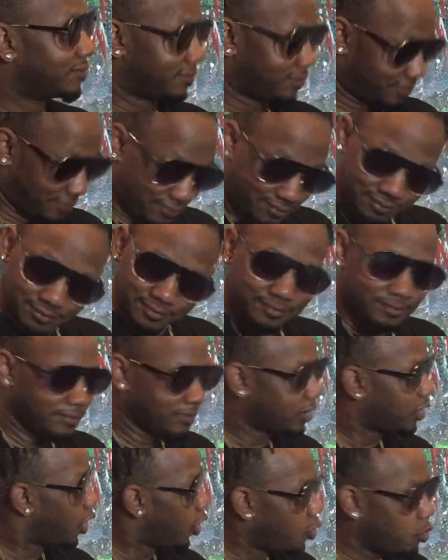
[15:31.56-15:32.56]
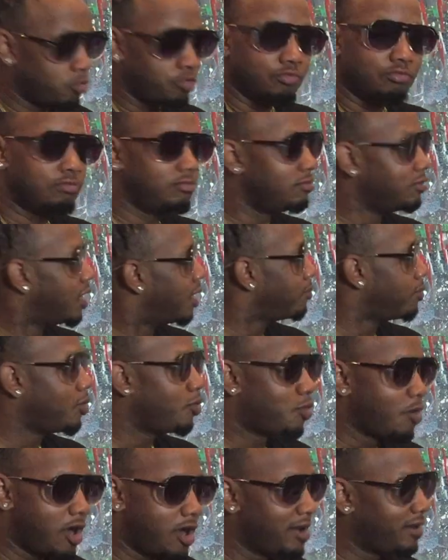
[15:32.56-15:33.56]
Mm-hmm. Go number
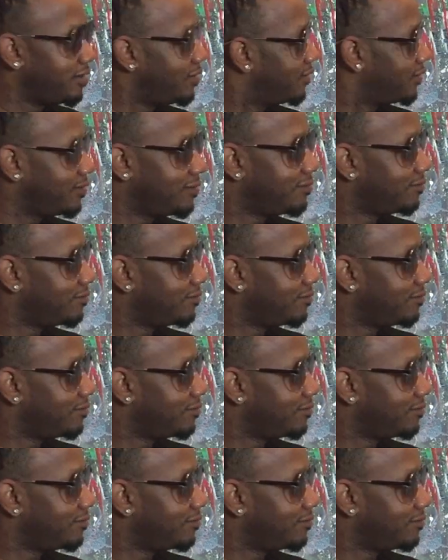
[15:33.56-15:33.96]
1.